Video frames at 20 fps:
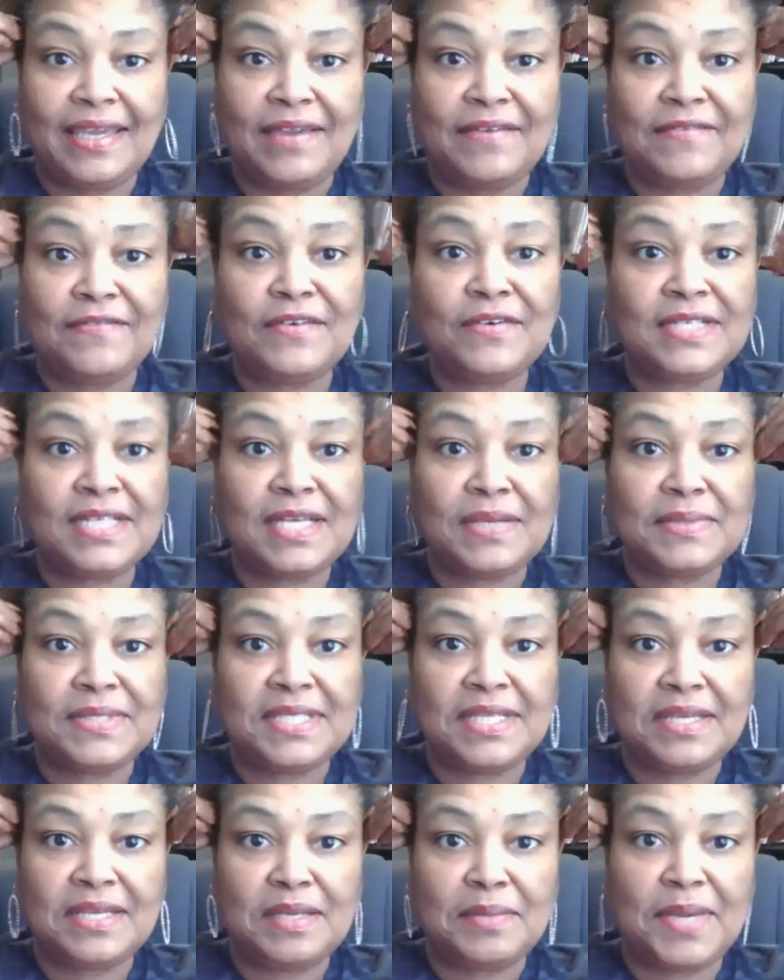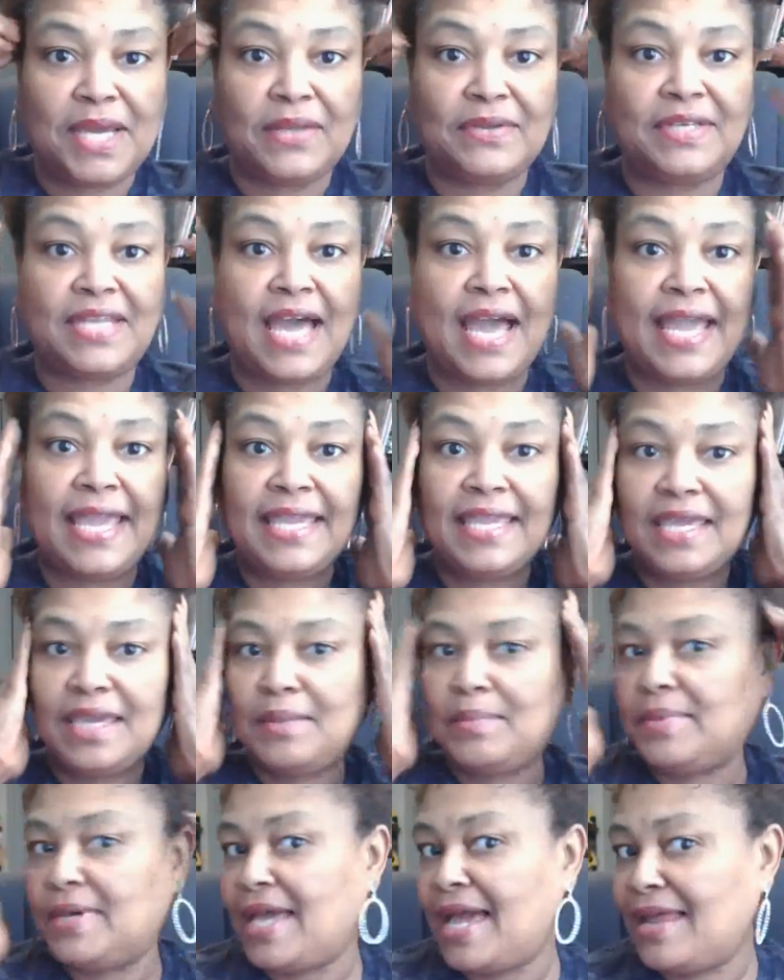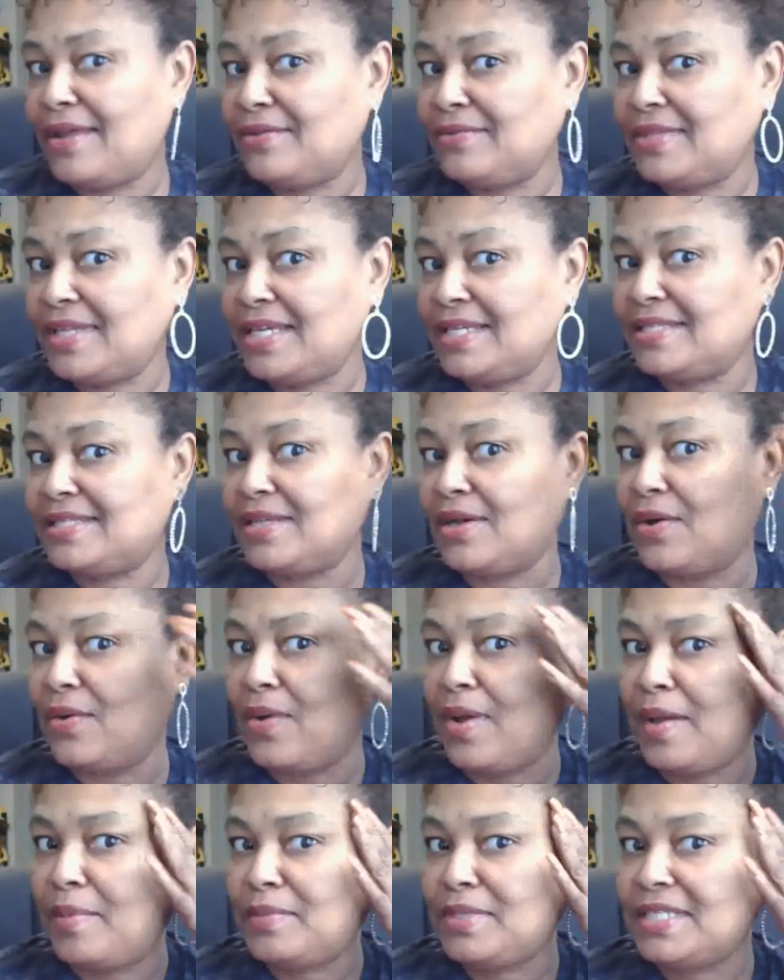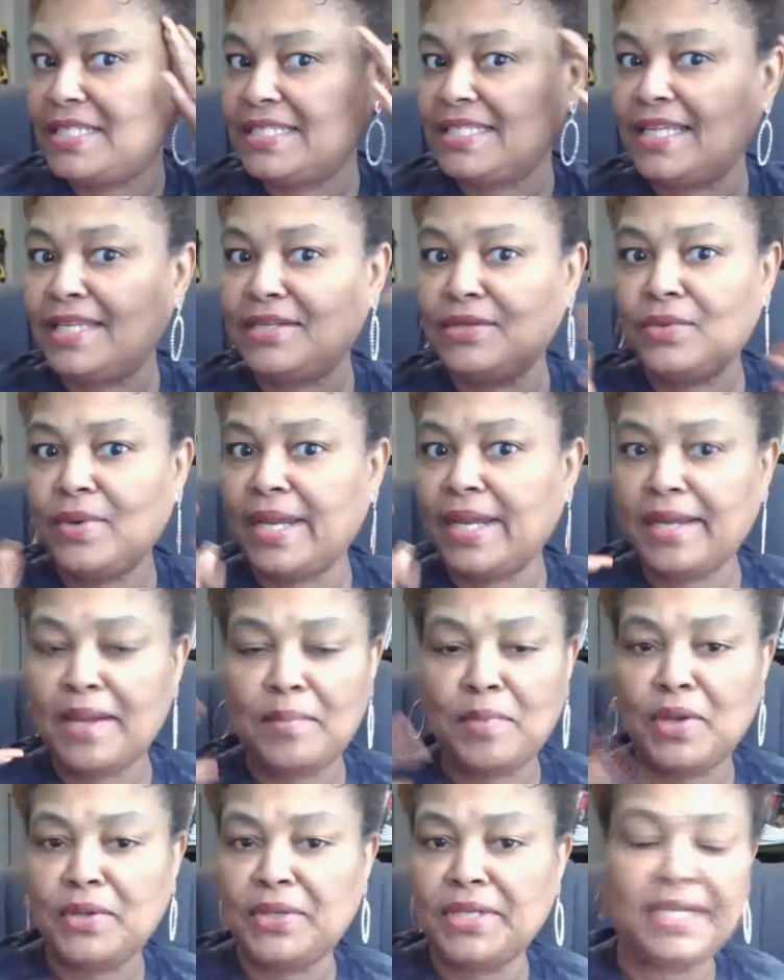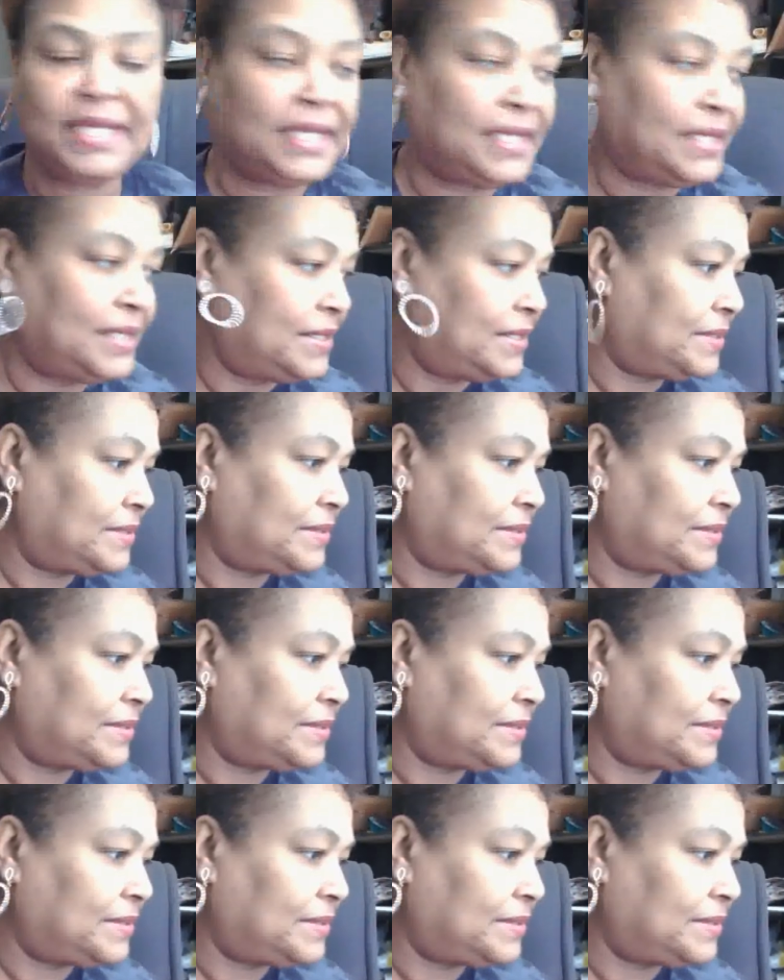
At first, I was thinking about dyeing it, but I don't think so. I'm just let the gray come on in.